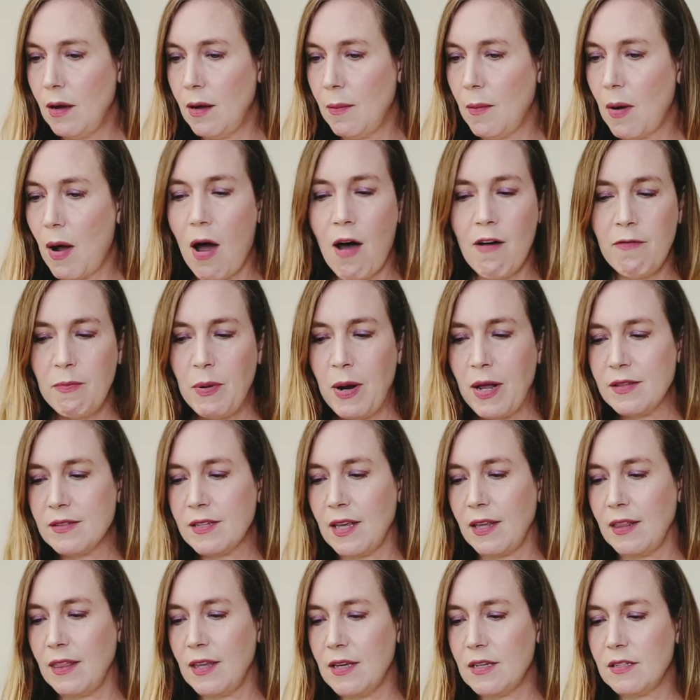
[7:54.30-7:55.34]
off brands
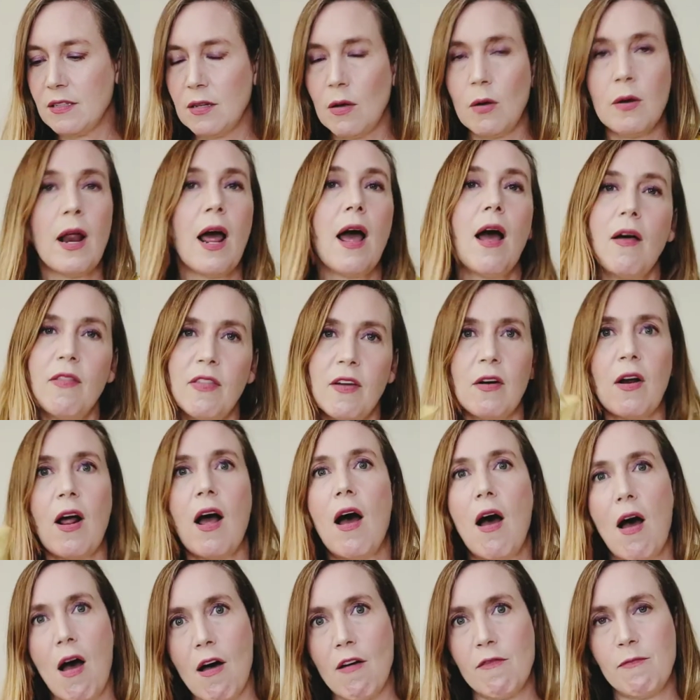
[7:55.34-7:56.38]
like this, or not, they're not
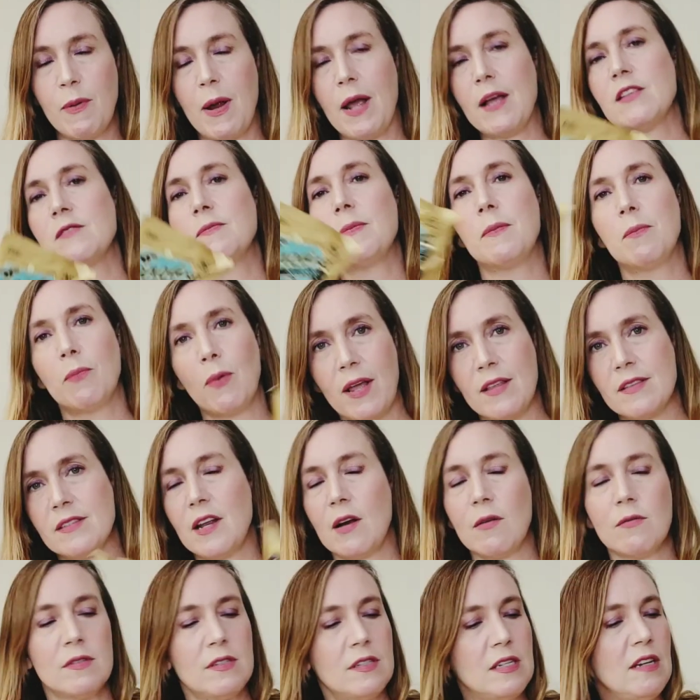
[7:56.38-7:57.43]
off brands, but brands I
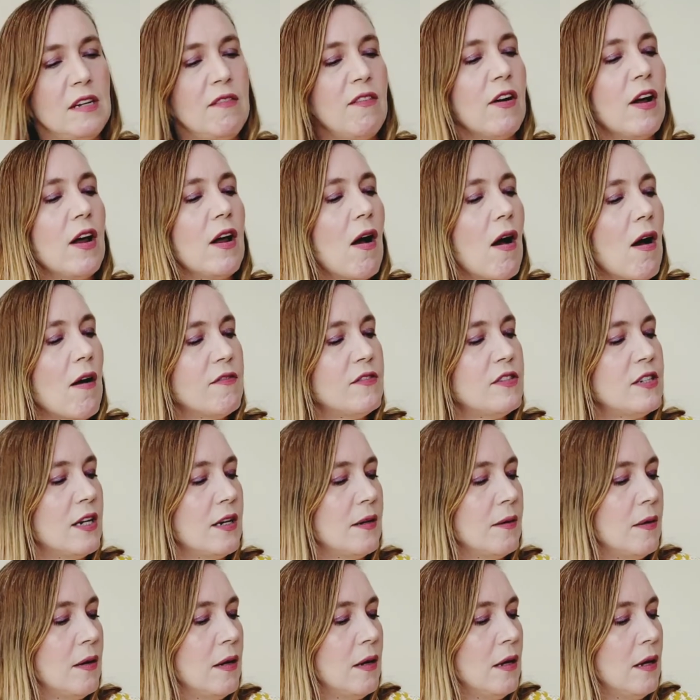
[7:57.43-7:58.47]
don't see very often.
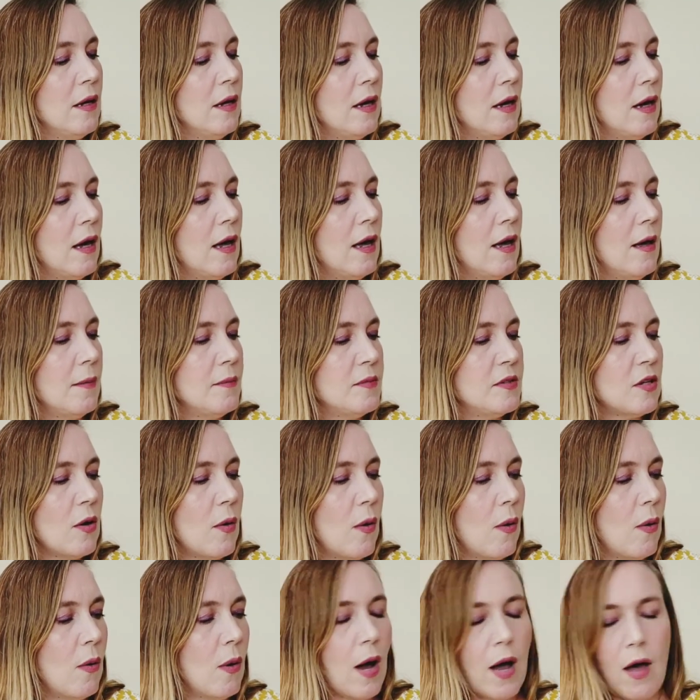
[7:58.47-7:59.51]

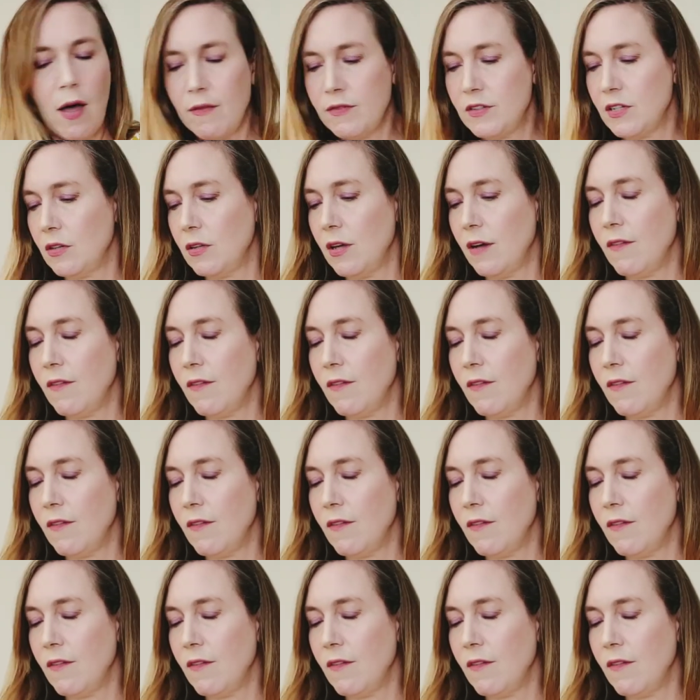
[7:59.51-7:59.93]
So I'll have to look